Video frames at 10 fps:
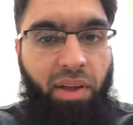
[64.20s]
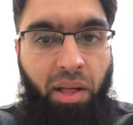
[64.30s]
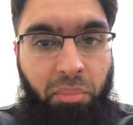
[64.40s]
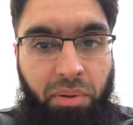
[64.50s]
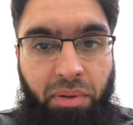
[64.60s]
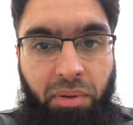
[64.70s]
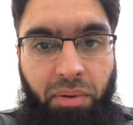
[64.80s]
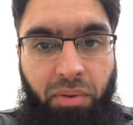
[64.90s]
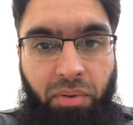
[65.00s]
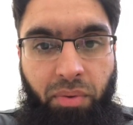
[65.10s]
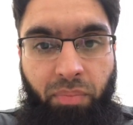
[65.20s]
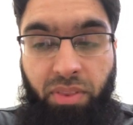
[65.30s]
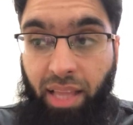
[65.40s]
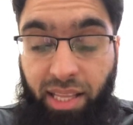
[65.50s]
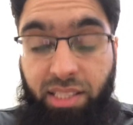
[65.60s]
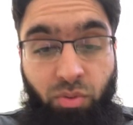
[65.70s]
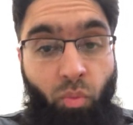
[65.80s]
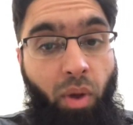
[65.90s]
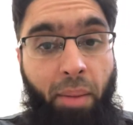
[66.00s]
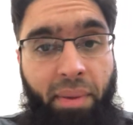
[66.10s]
for help. That's
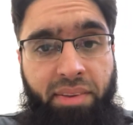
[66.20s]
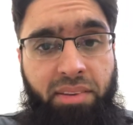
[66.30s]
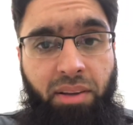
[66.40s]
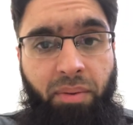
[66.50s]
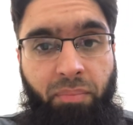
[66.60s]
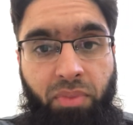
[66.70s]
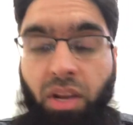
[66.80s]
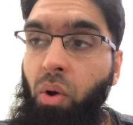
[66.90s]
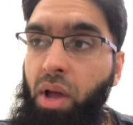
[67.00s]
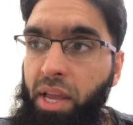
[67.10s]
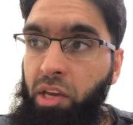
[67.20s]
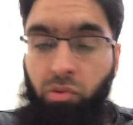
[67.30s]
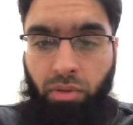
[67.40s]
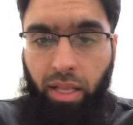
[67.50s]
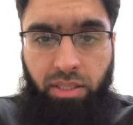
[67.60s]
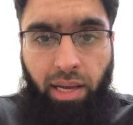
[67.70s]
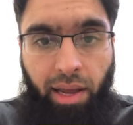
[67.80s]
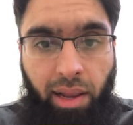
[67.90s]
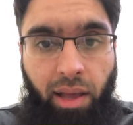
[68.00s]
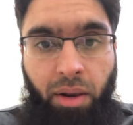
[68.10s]
amazing. That's
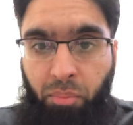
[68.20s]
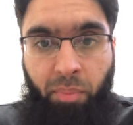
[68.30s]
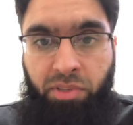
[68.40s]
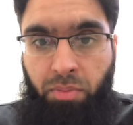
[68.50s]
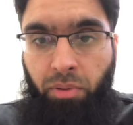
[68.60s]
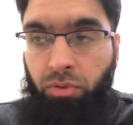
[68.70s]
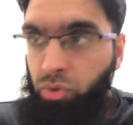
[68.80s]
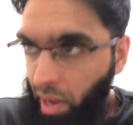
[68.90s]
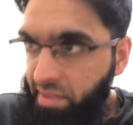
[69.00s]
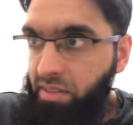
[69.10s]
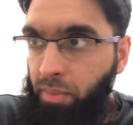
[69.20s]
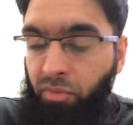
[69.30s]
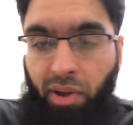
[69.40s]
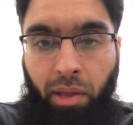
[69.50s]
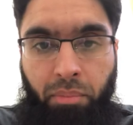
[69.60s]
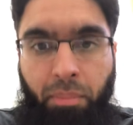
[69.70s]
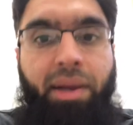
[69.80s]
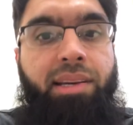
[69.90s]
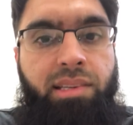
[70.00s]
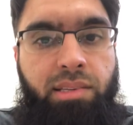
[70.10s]
halal and permissible to ask them for help, but
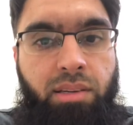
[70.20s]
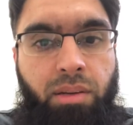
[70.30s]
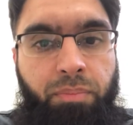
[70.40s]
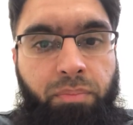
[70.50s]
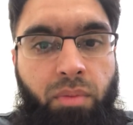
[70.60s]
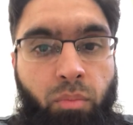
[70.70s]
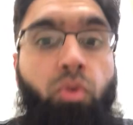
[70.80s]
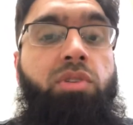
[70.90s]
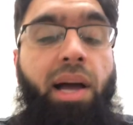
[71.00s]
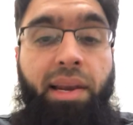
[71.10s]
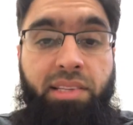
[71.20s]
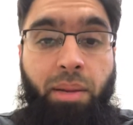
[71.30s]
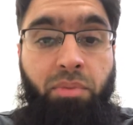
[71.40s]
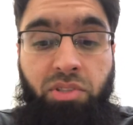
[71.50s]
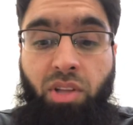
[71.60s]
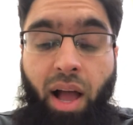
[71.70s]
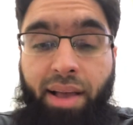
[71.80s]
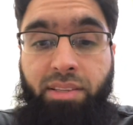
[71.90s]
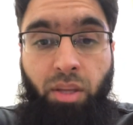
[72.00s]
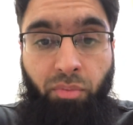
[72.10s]
he doesn't. Musa alayhi salam does not
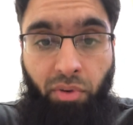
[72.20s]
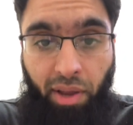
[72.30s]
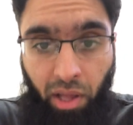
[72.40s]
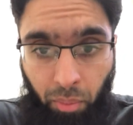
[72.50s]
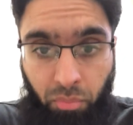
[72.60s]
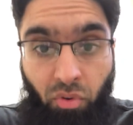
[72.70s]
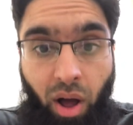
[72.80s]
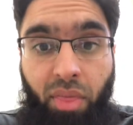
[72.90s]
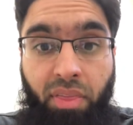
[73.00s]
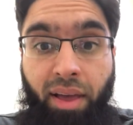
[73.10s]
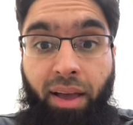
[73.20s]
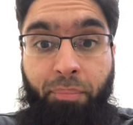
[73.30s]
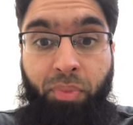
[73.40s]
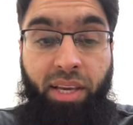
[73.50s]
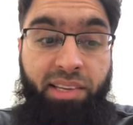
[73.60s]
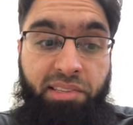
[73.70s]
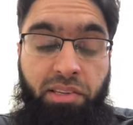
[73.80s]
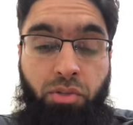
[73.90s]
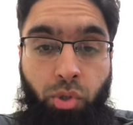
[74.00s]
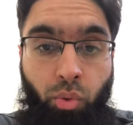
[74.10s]
ask them for help. Rather, he
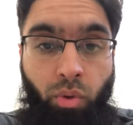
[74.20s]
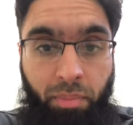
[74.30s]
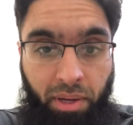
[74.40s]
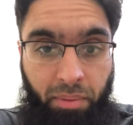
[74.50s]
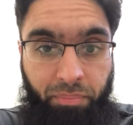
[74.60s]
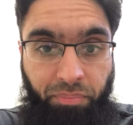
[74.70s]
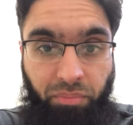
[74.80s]
sees two women